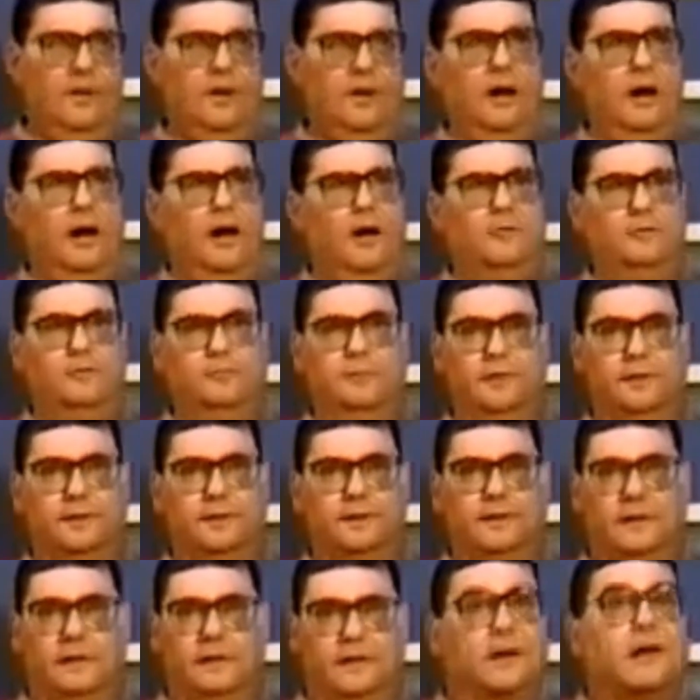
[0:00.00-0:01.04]

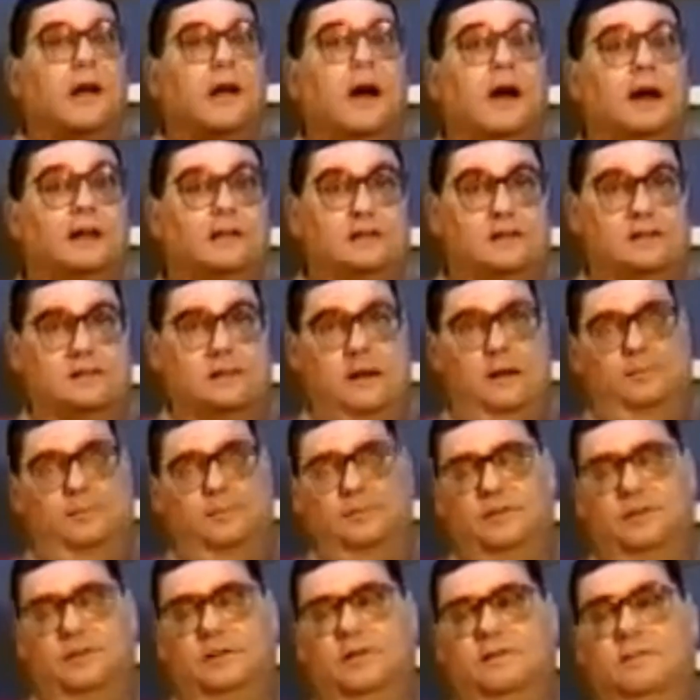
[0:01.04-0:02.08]
conflicting
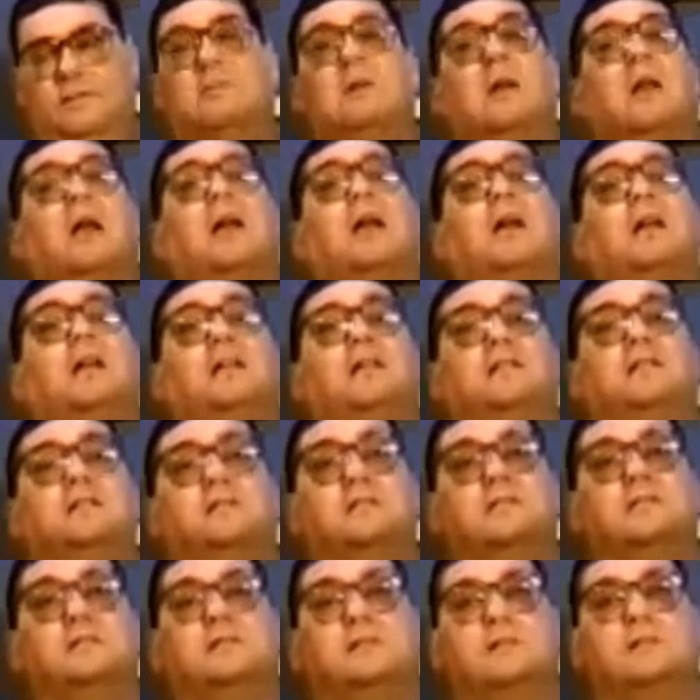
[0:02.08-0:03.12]
concepts. And
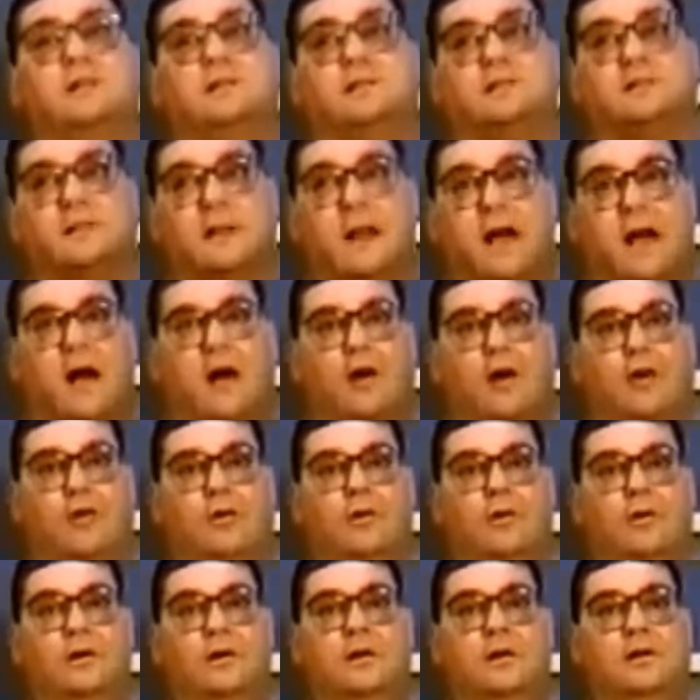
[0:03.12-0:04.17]
it's
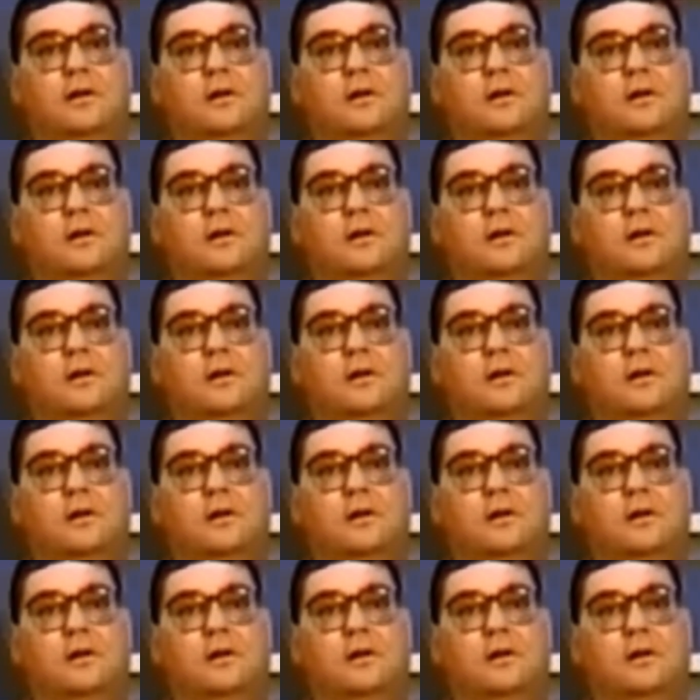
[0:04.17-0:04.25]
now,